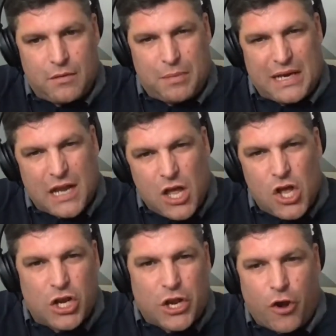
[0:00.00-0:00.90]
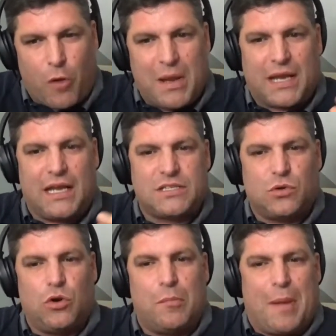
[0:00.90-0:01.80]
being ergonomic. It's
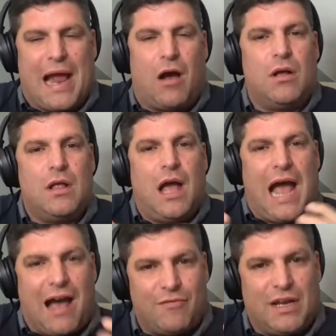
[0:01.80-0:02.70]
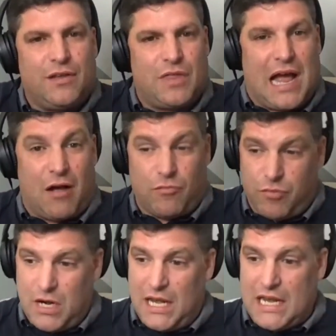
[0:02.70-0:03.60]
all about having that
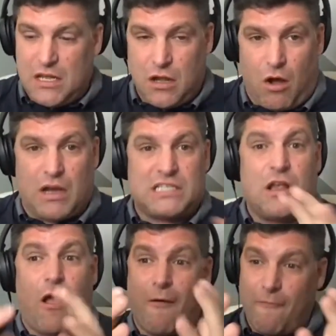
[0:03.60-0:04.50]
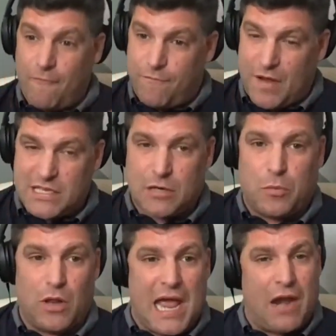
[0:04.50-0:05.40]
really nice
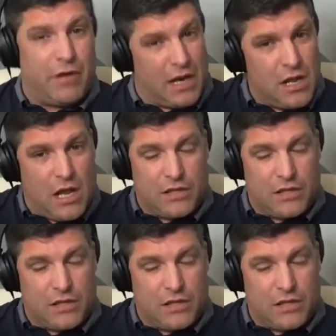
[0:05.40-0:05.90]
visible area.